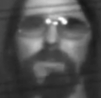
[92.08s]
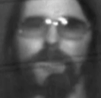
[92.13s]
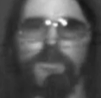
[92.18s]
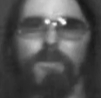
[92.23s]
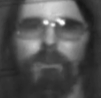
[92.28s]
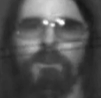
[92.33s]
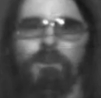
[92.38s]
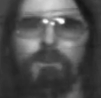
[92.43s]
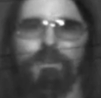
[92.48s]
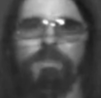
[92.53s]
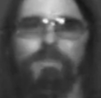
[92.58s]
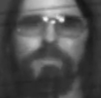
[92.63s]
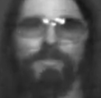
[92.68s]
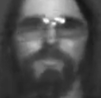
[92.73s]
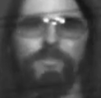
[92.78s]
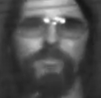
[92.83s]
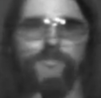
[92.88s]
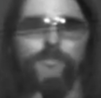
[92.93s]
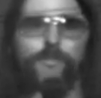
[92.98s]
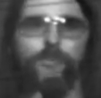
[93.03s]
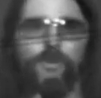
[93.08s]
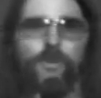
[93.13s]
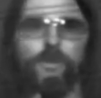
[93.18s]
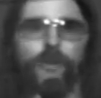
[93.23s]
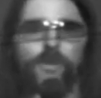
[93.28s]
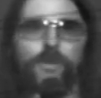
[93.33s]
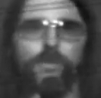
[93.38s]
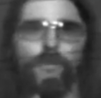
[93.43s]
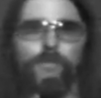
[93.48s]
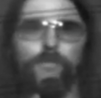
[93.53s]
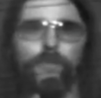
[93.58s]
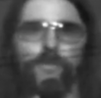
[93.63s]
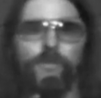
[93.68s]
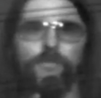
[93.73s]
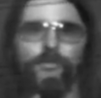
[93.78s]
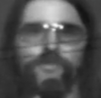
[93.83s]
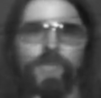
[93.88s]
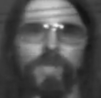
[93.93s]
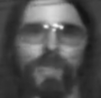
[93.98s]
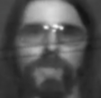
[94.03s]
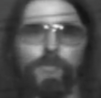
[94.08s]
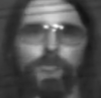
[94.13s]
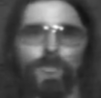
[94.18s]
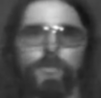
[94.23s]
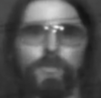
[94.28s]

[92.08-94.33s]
Alright, this is my first camera